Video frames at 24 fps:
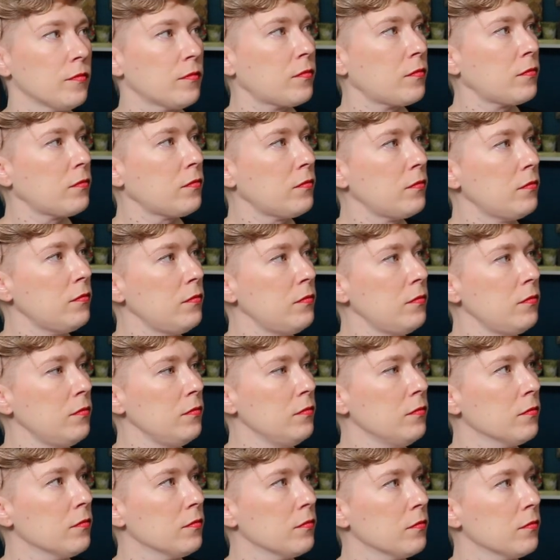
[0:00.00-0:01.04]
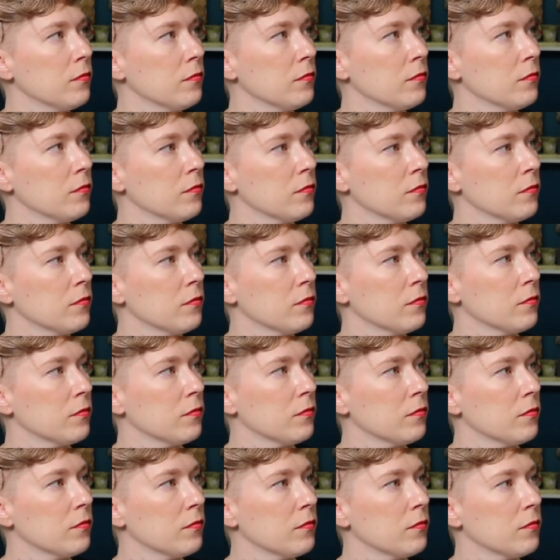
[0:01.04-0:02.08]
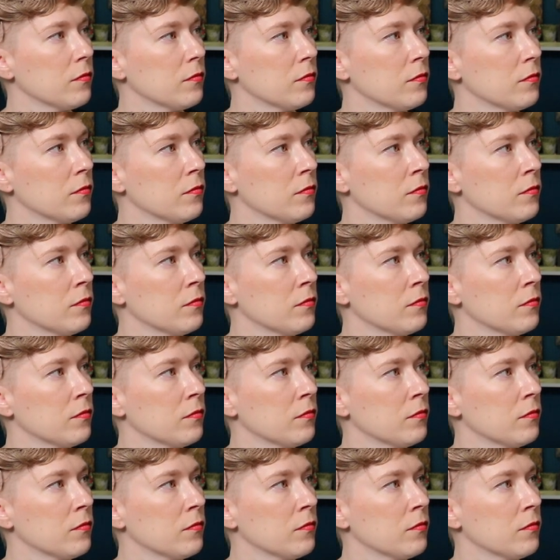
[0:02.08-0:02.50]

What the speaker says: This person isn't speaking.